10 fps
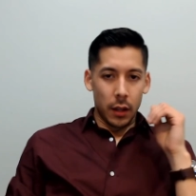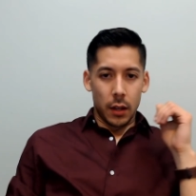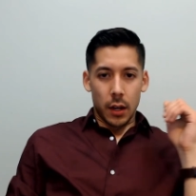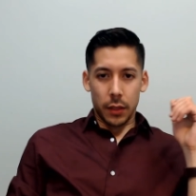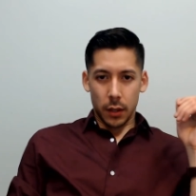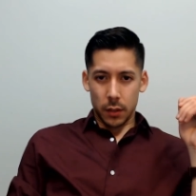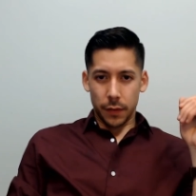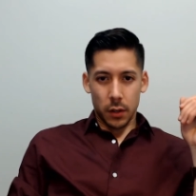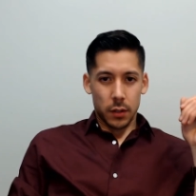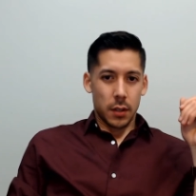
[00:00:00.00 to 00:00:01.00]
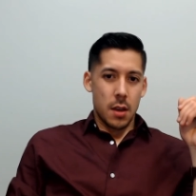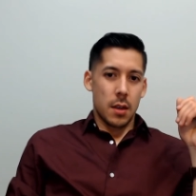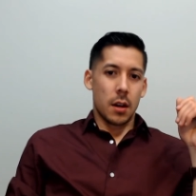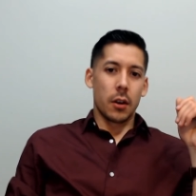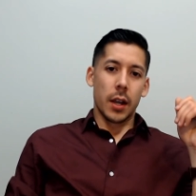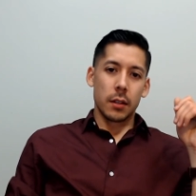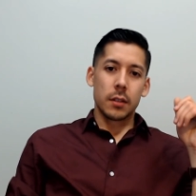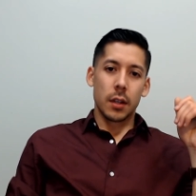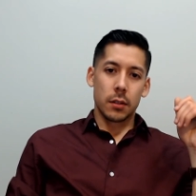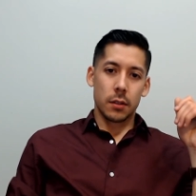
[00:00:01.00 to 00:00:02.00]
I think it's fair to say that our
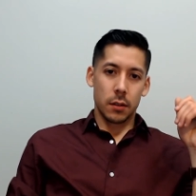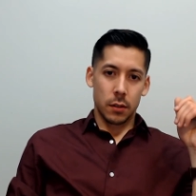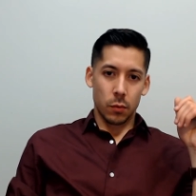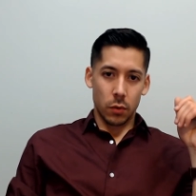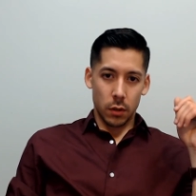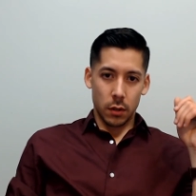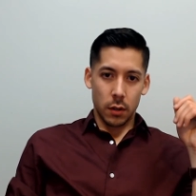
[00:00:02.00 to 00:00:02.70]
ancestors were